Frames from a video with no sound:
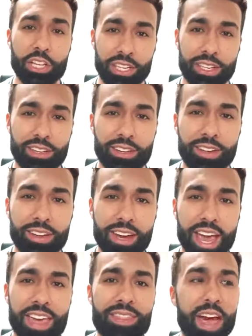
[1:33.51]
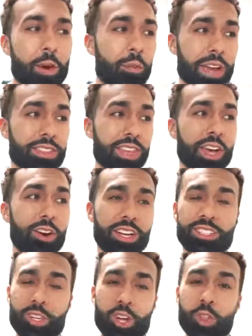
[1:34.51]
good. And that right there
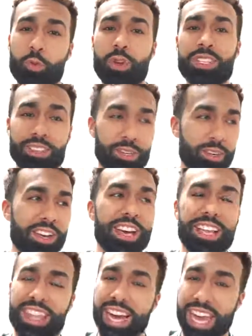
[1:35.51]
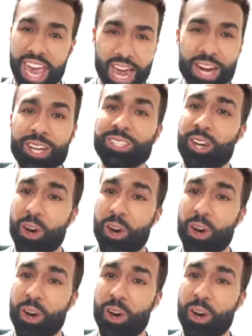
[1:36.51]
is another reason that Canon is